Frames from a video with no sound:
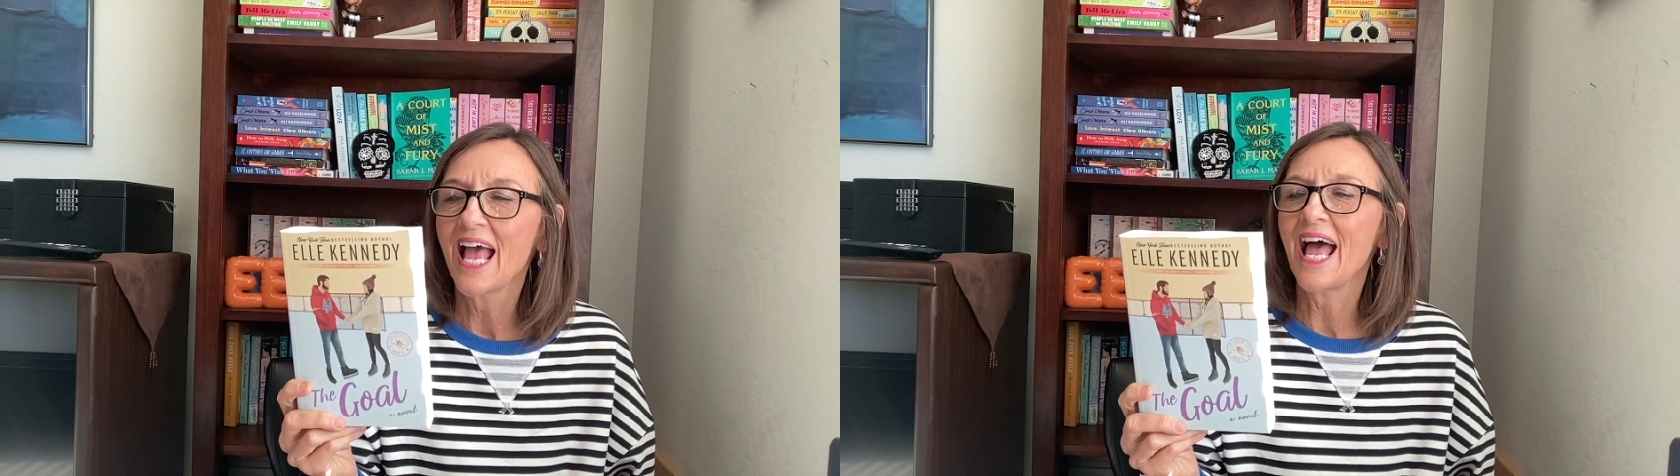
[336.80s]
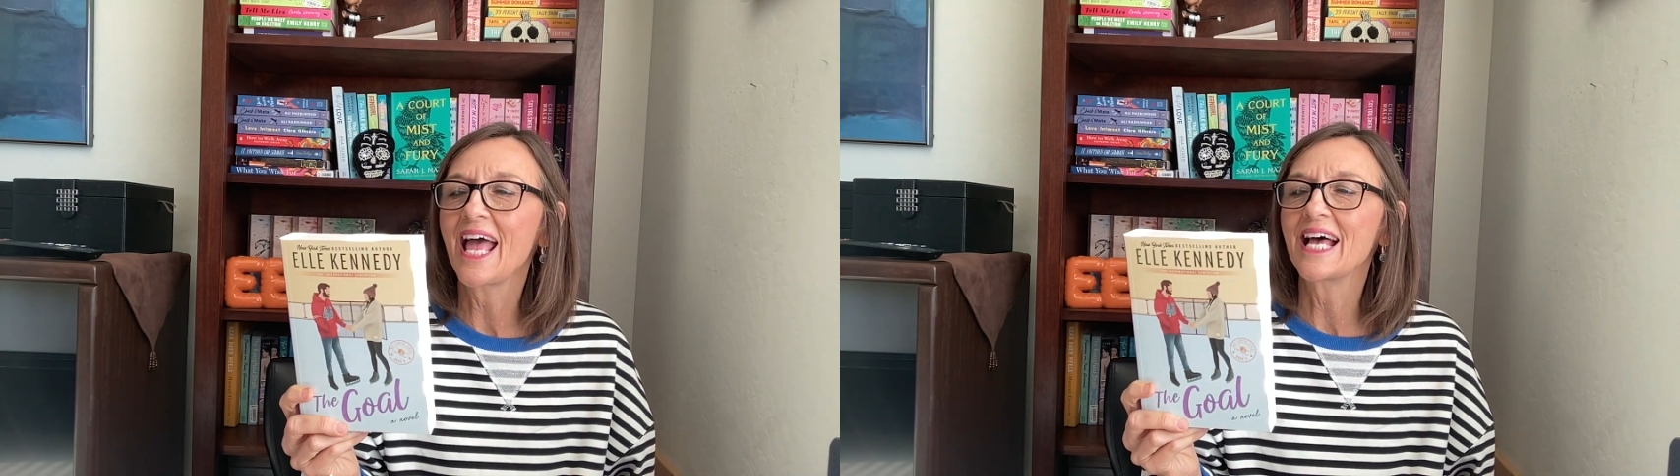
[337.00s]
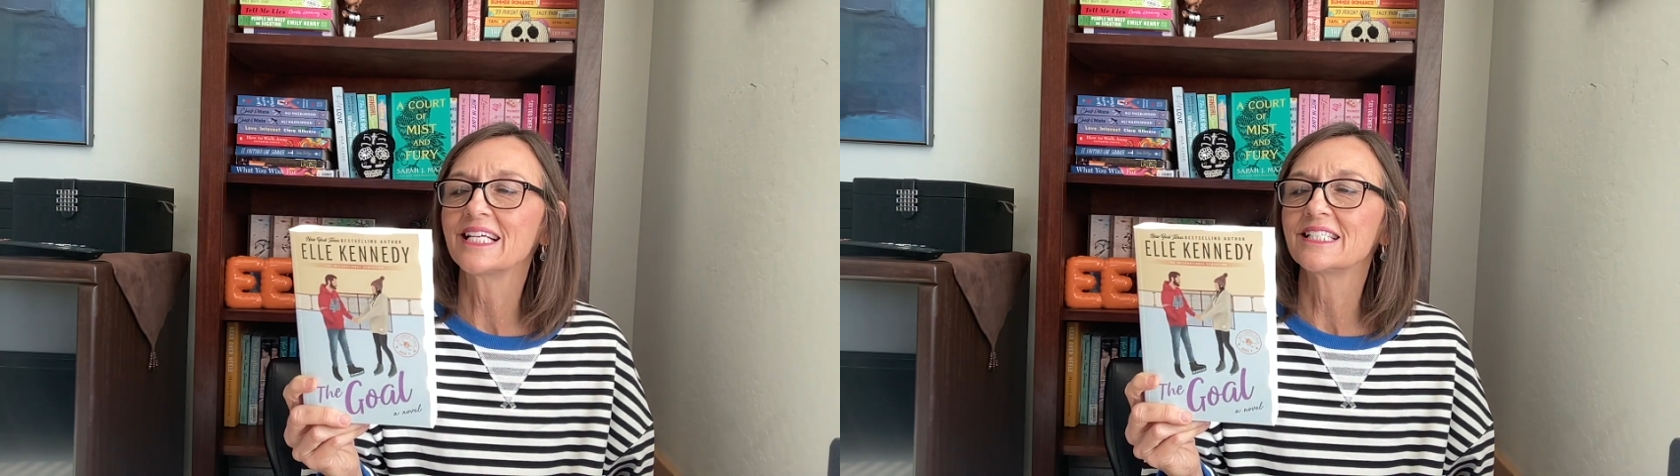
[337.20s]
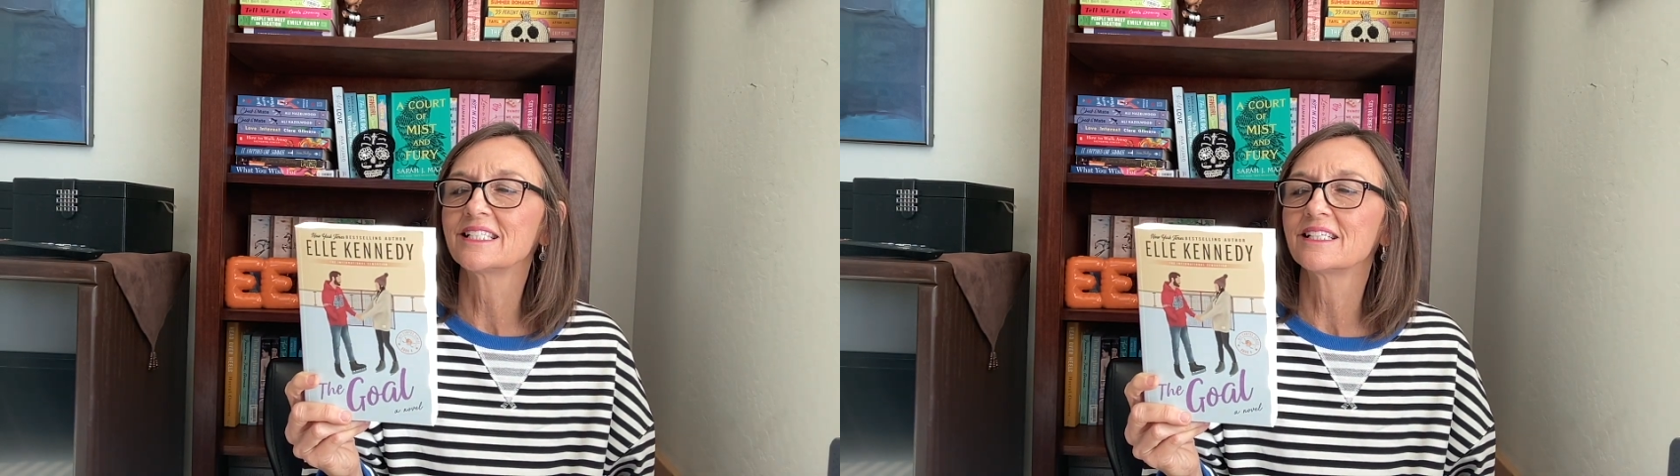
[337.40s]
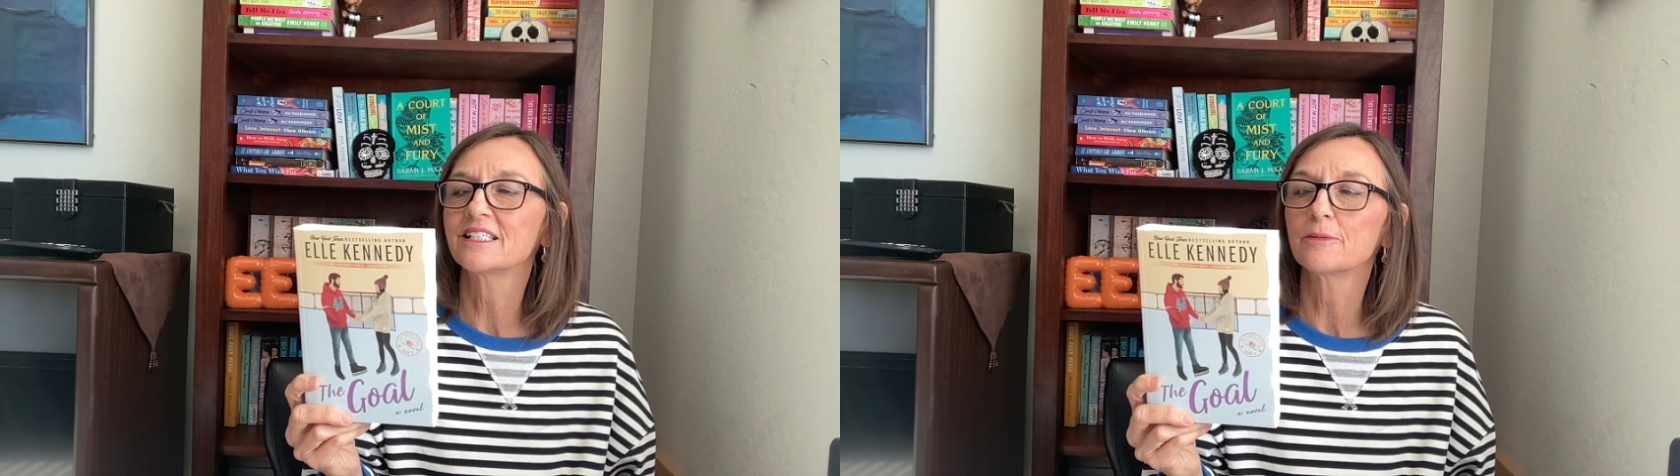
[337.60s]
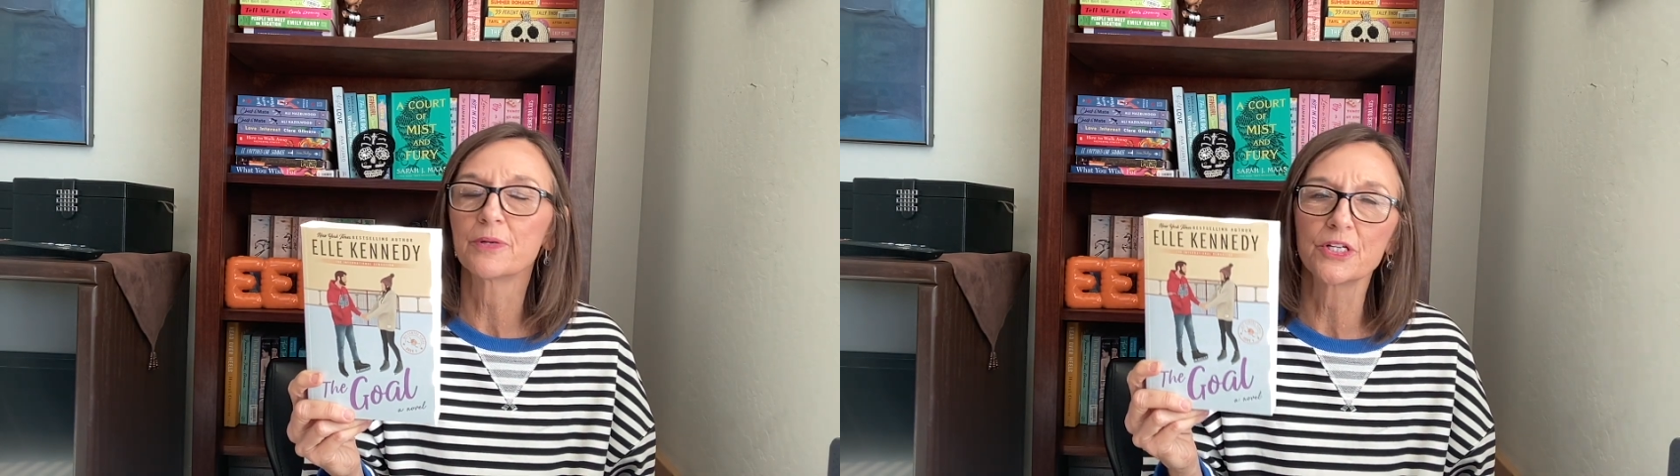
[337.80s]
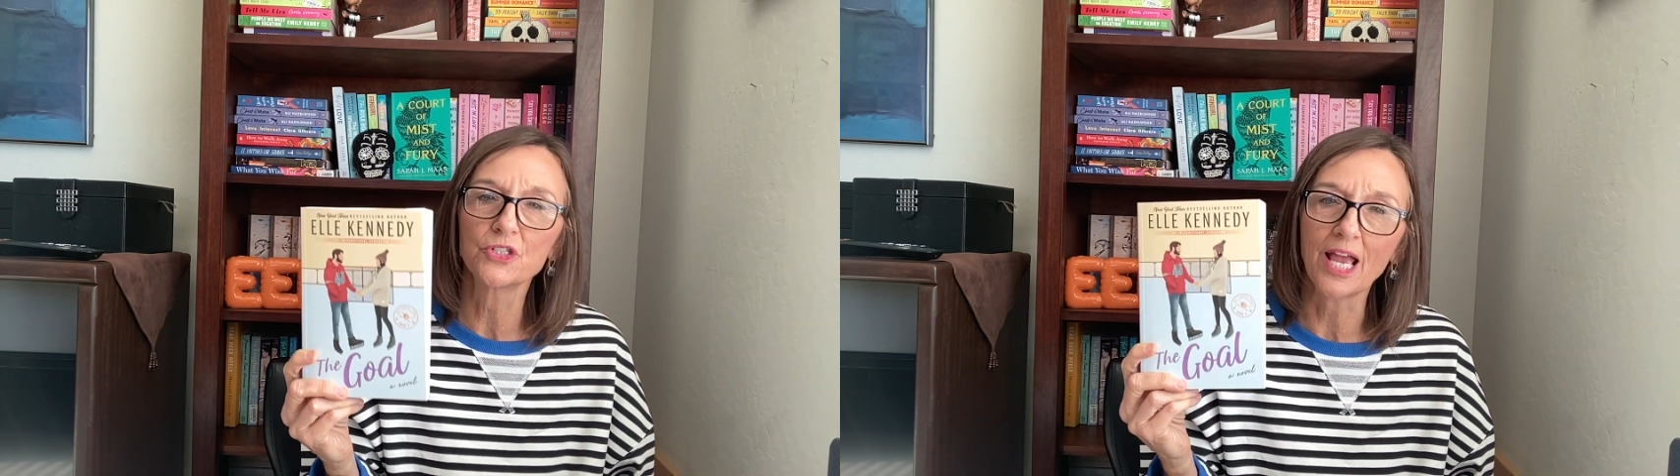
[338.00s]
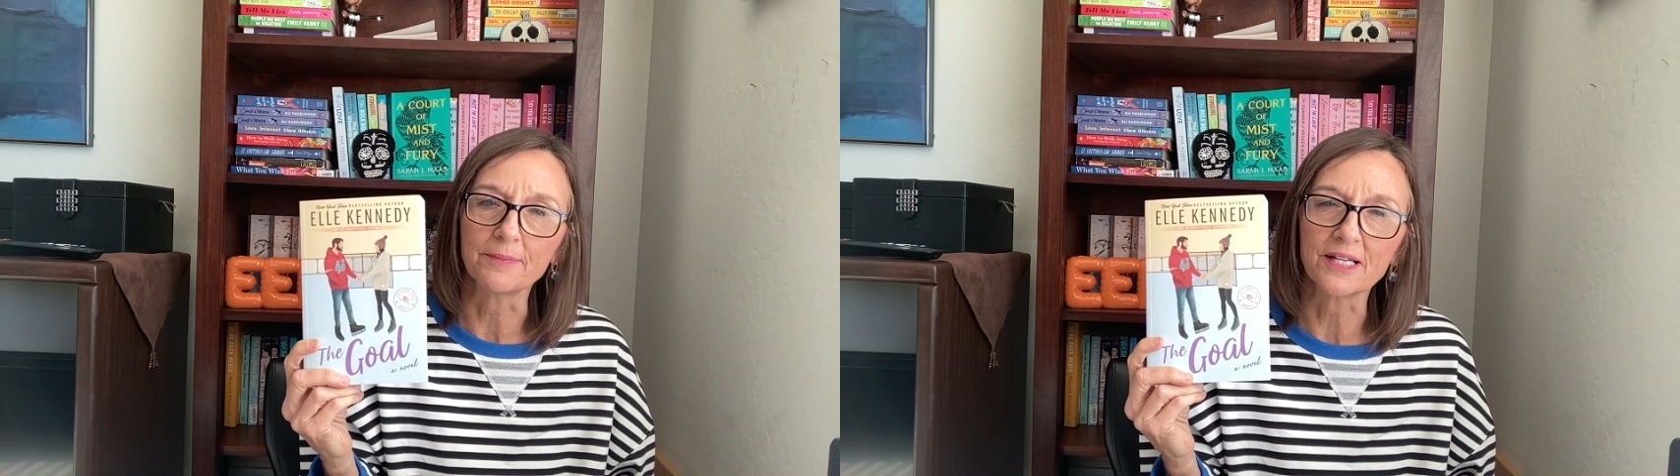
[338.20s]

And Sabrina James.